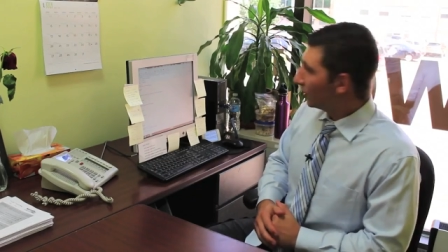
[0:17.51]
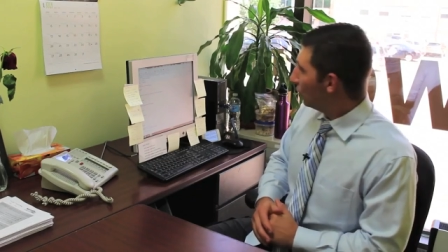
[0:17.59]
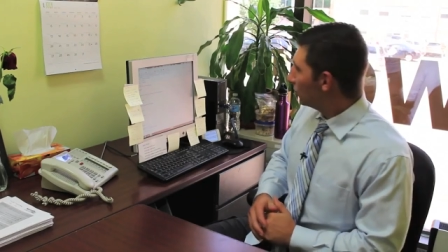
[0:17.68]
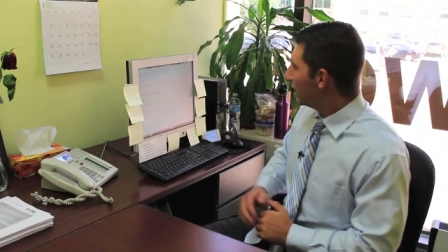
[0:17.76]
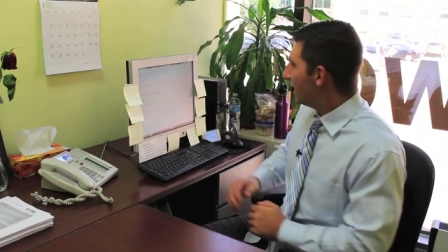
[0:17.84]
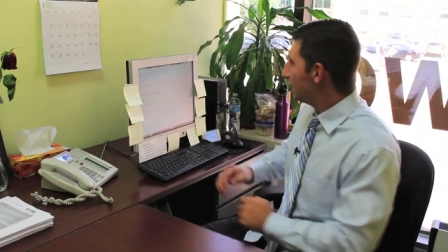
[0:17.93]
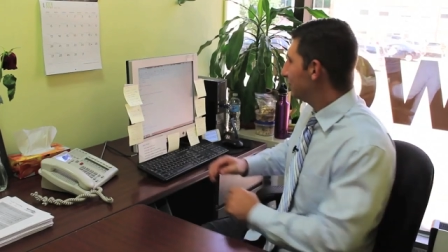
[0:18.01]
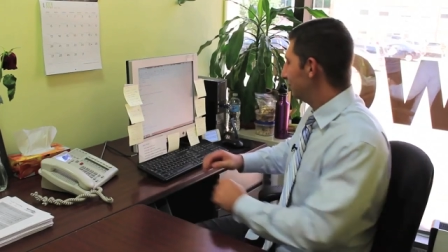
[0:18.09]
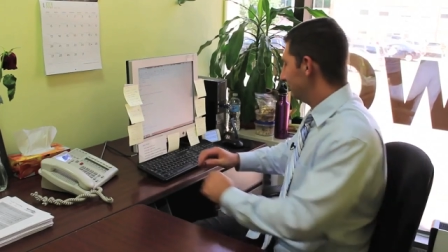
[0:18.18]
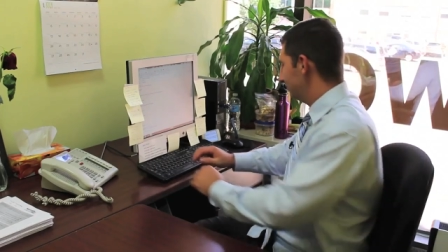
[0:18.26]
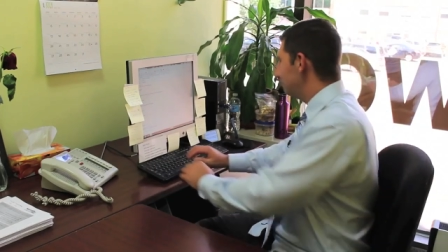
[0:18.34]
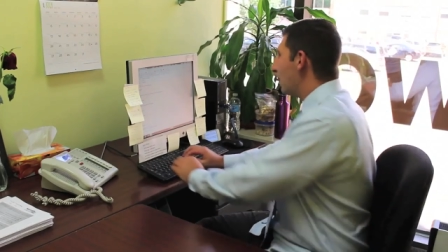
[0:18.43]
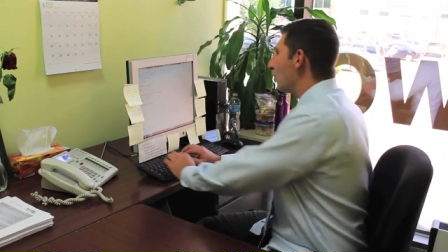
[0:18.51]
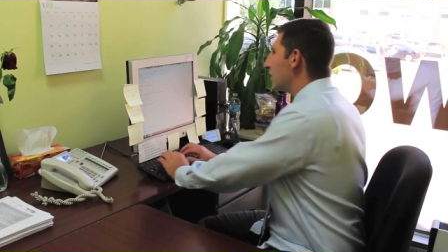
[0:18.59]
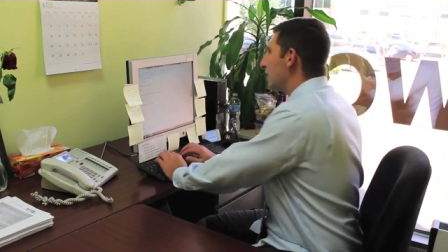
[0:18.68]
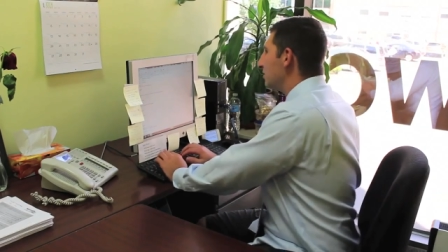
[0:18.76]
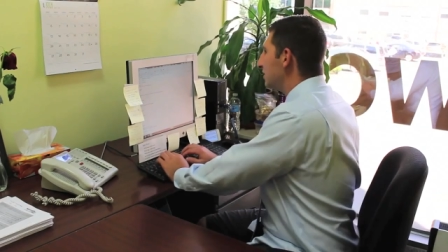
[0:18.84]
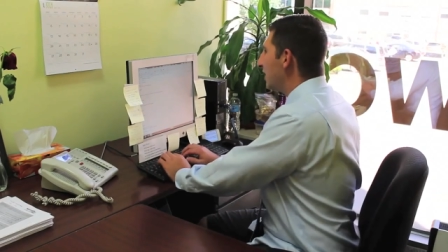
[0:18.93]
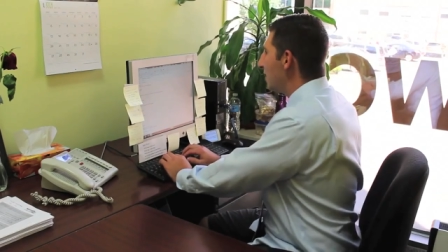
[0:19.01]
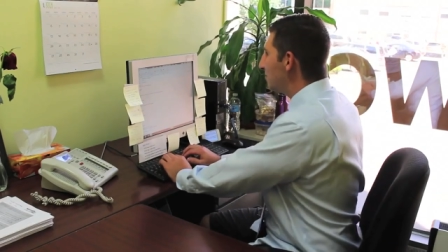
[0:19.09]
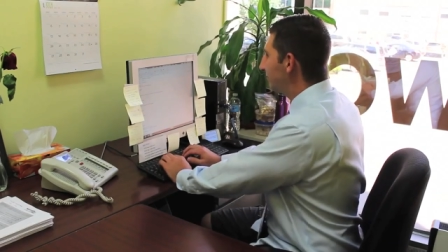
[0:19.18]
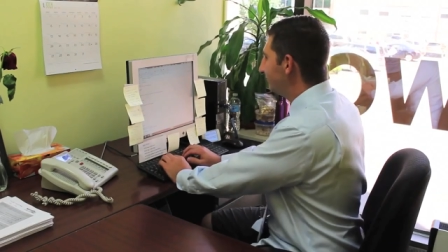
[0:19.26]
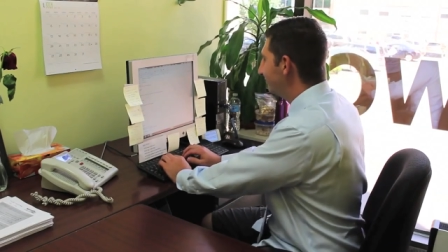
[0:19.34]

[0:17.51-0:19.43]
Okay, my work here is done.